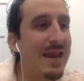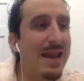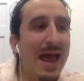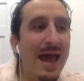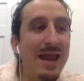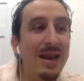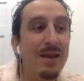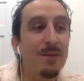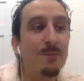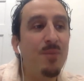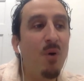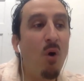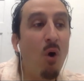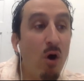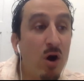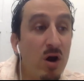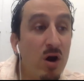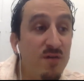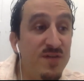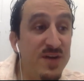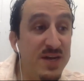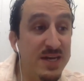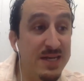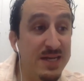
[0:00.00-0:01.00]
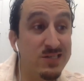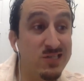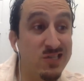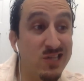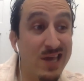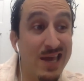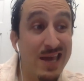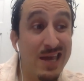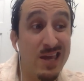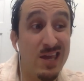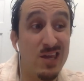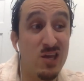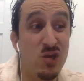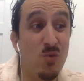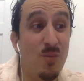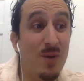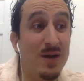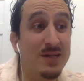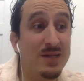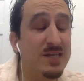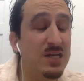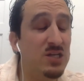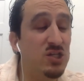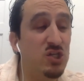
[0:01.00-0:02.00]
and part of it is like, you
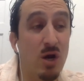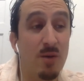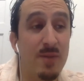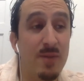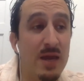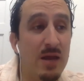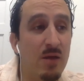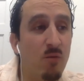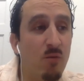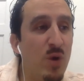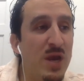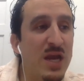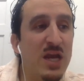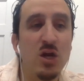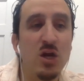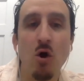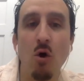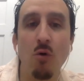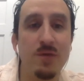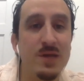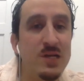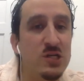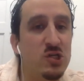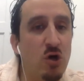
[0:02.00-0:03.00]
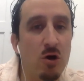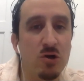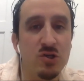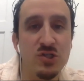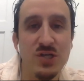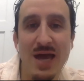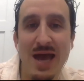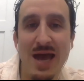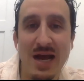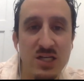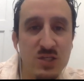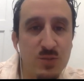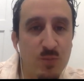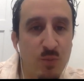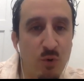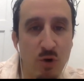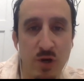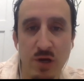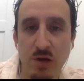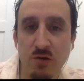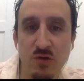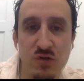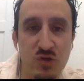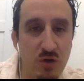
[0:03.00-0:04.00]
might say, Jeremy, we can only charge X per
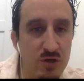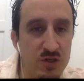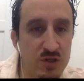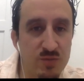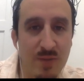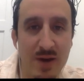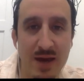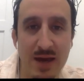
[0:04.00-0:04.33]
user.